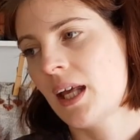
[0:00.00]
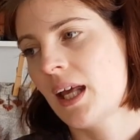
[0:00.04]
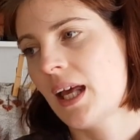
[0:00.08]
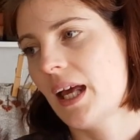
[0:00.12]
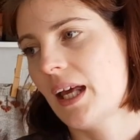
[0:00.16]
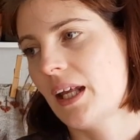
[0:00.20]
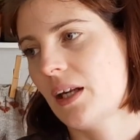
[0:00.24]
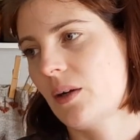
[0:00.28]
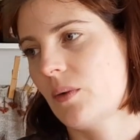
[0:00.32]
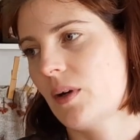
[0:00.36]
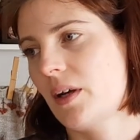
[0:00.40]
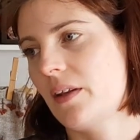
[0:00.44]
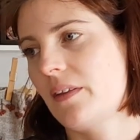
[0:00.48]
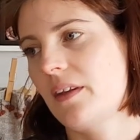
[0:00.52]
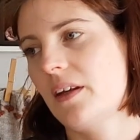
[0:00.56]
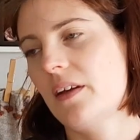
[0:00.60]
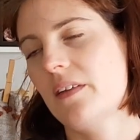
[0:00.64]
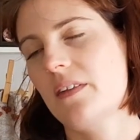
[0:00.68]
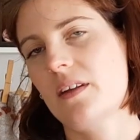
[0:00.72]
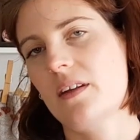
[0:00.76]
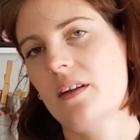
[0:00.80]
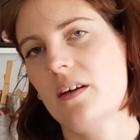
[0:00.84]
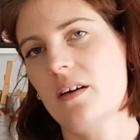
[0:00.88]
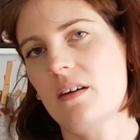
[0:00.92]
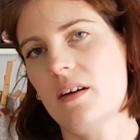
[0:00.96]
Anyway, the other
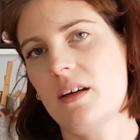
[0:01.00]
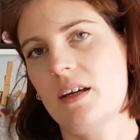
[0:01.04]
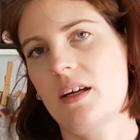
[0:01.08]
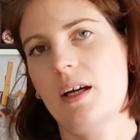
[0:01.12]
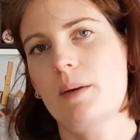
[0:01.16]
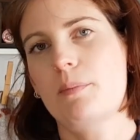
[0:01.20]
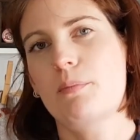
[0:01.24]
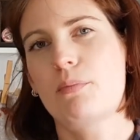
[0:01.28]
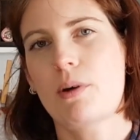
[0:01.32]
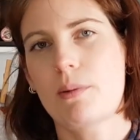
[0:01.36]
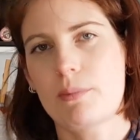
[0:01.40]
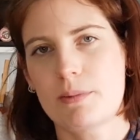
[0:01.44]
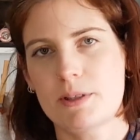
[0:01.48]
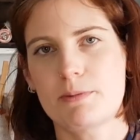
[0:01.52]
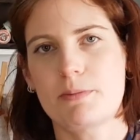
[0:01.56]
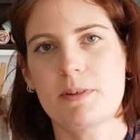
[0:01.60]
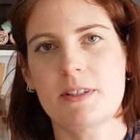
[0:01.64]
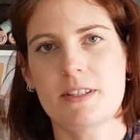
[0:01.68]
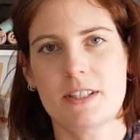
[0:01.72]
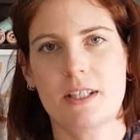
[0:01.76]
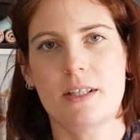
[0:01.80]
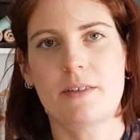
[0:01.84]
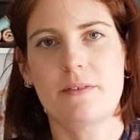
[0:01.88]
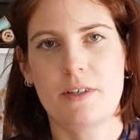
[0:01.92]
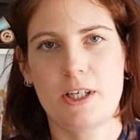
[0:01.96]
night I promised
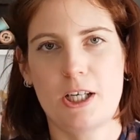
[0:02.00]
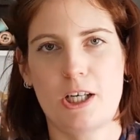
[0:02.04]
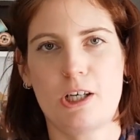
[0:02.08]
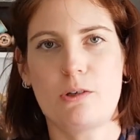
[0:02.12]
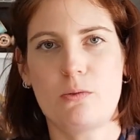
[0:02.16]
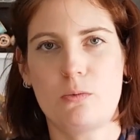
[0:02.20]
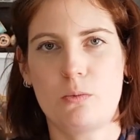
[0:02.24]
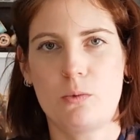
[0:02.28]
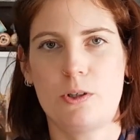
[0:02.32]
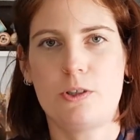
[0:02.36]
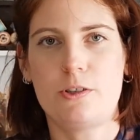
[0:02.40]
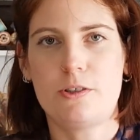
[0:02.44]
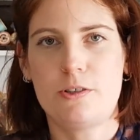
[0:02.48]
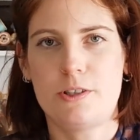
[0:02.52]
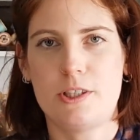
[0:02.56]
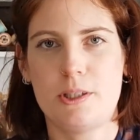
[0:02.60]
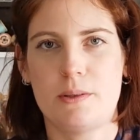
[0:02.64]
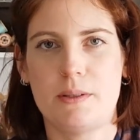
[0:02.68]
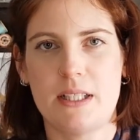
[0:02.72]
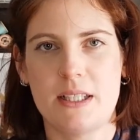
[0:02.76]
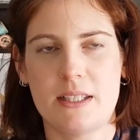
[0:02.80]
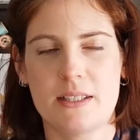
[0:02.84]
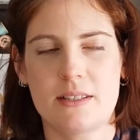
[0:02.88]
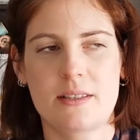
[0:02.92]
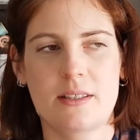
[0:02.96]
myself I would do
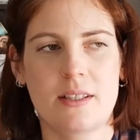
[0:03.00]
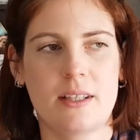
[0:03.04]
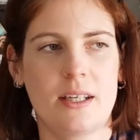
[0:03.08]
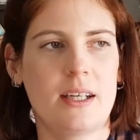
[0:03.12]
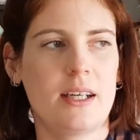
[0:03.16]
it.